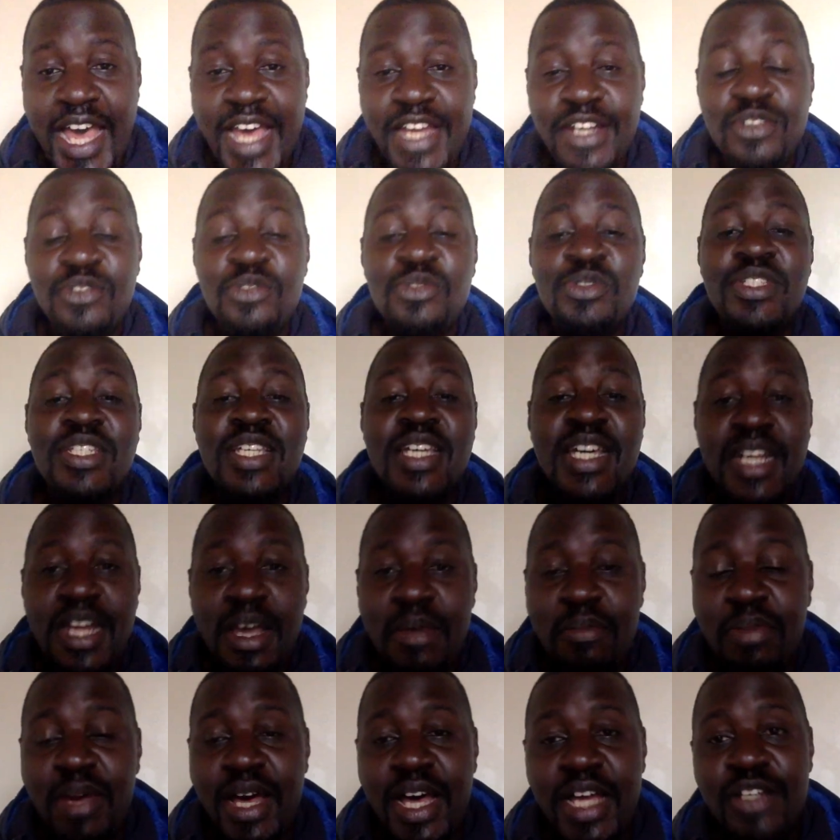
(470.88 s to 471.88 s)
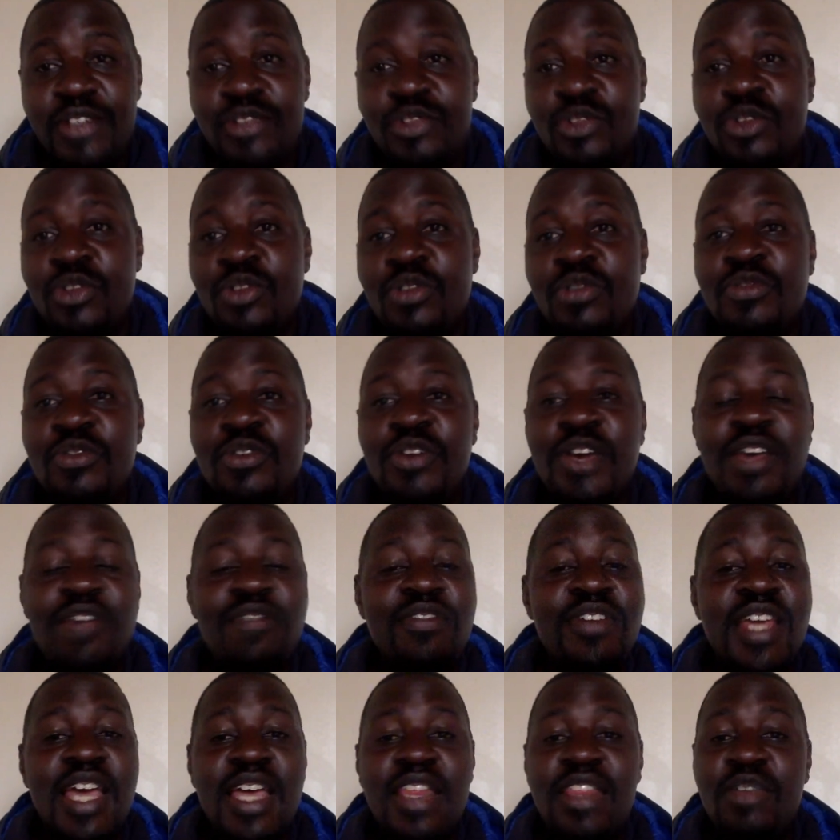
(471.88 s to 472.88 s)
had to scrap, had to look for
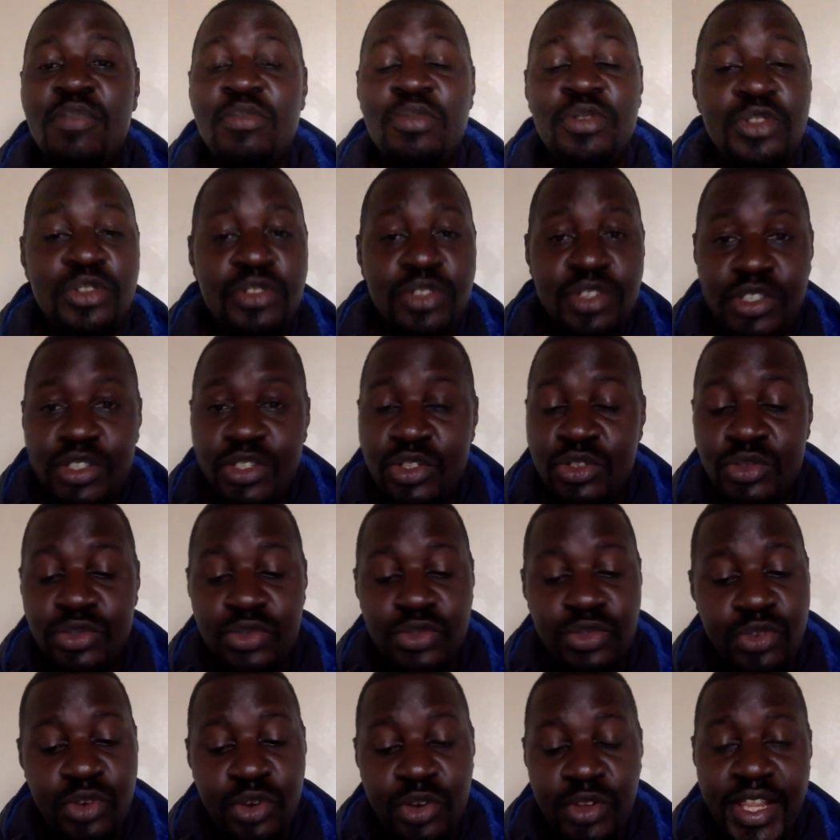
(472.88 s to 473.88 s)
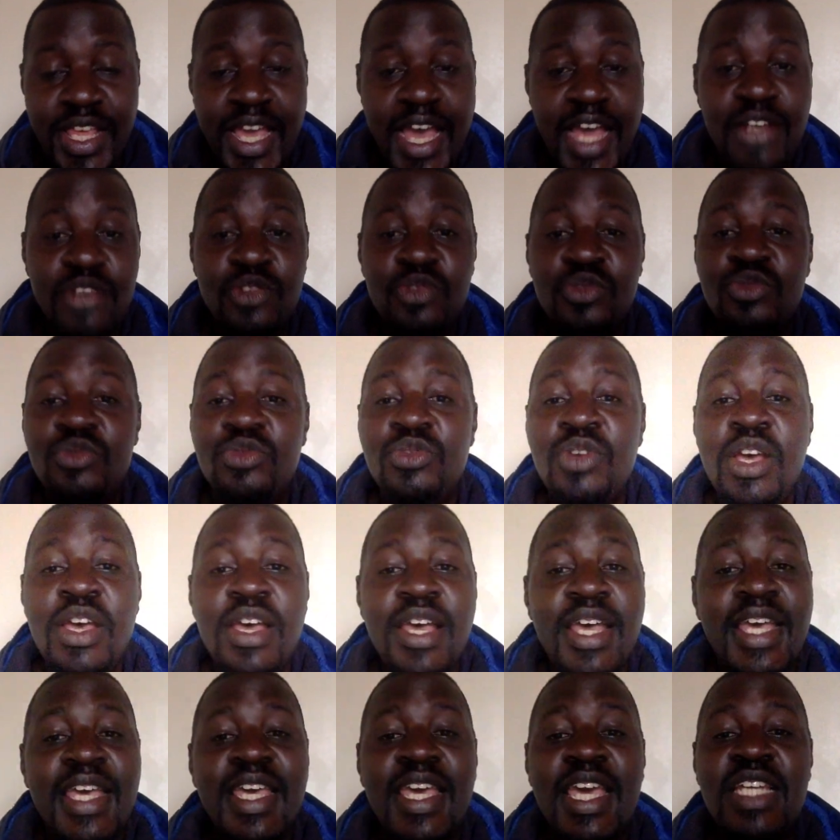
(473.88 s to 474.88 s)
every other opportunity to score. They had to
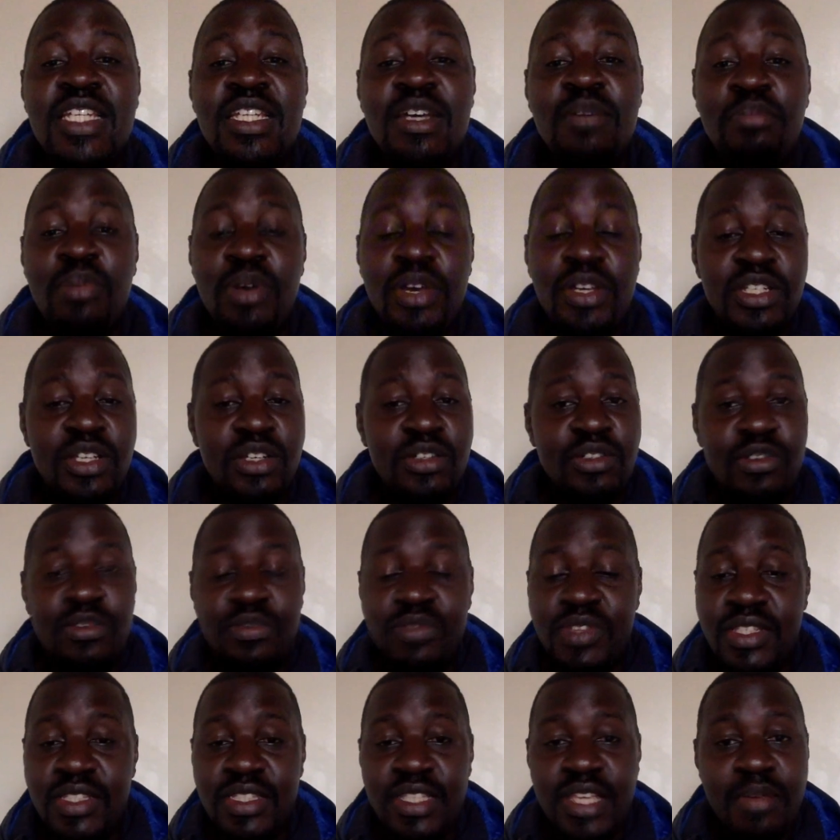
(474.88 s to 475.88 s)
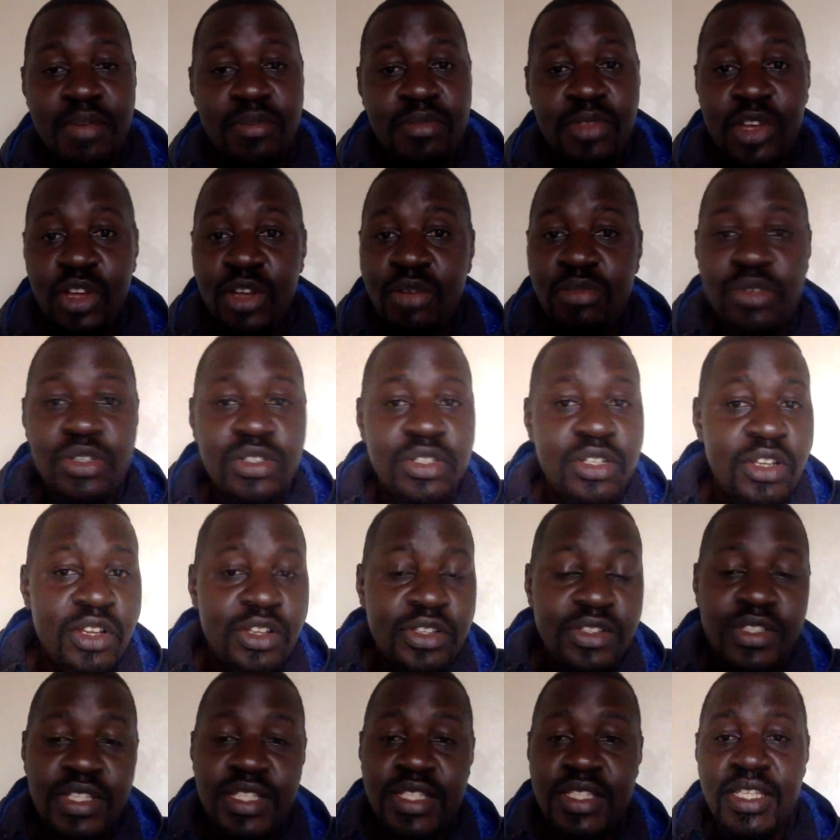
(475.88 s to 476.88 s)
get a point out of this game. They almost
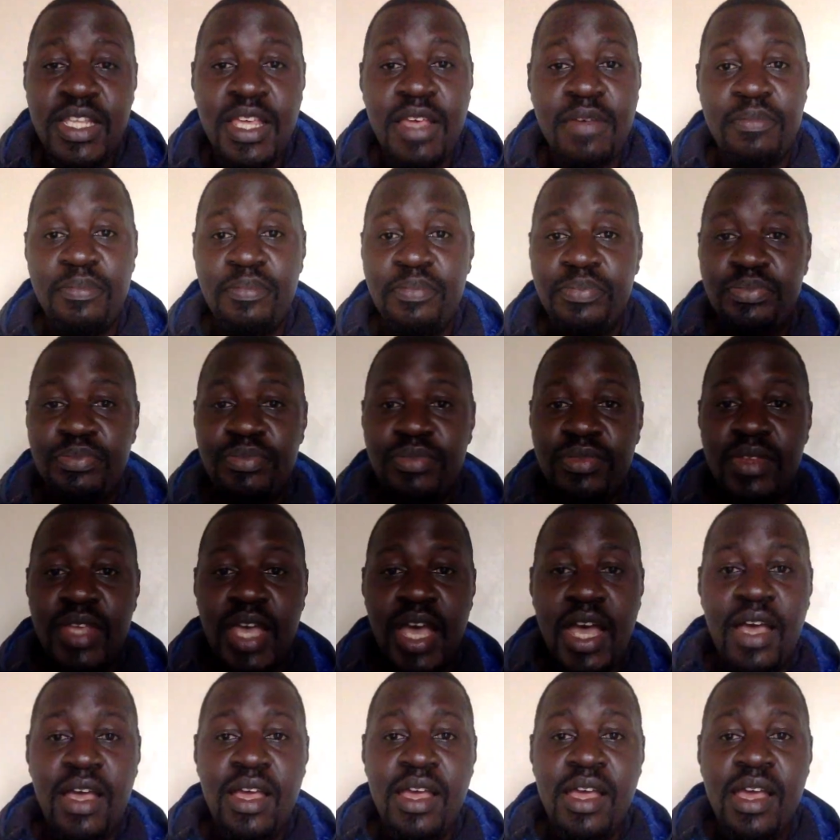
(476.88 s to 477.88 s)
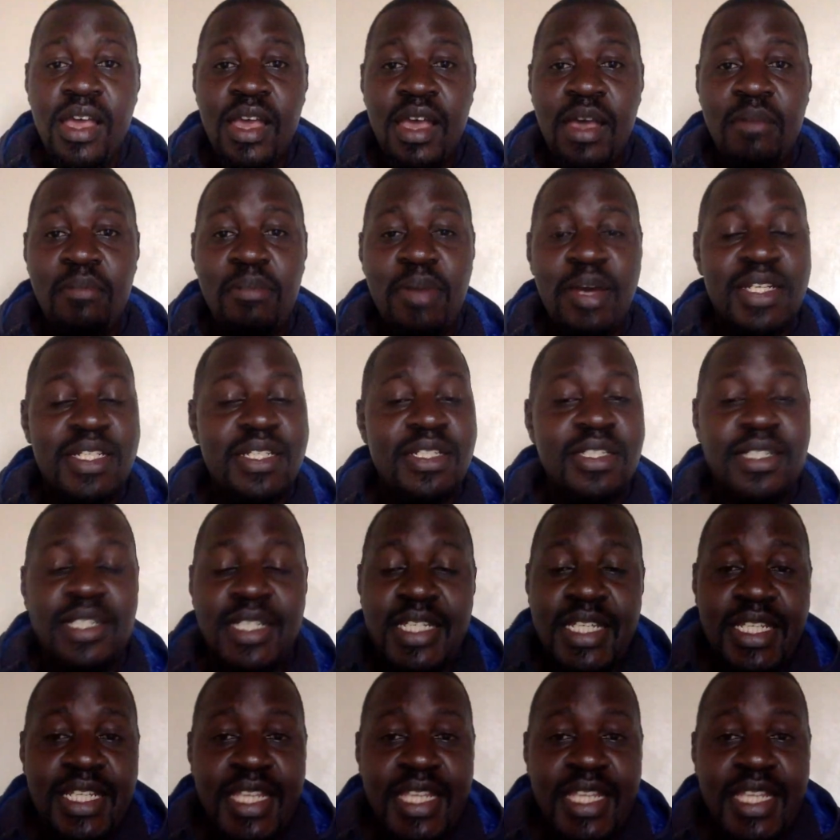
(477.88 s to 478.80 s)
lost this game. But in